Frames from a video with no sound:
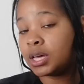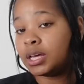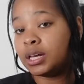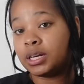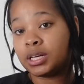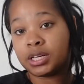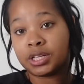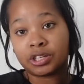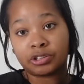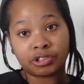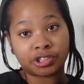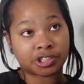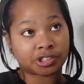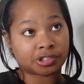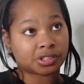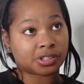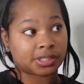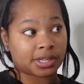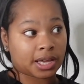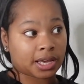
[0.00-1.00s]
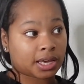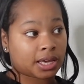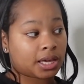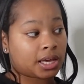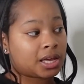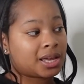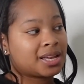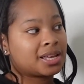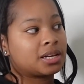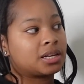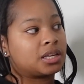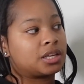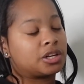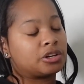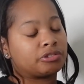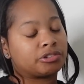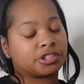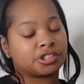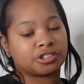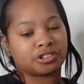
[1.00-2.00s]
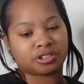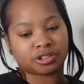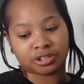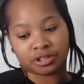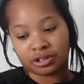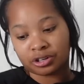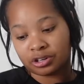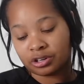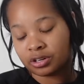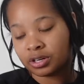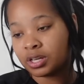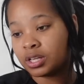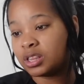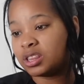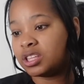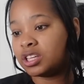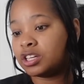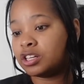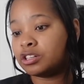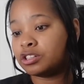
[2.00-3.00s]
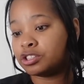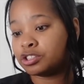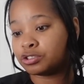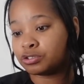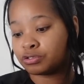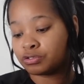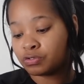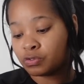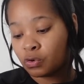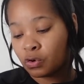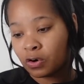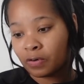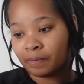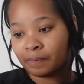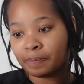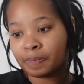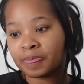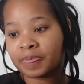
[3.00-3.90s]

And neither is your second, neither is your third, neither is your fourth.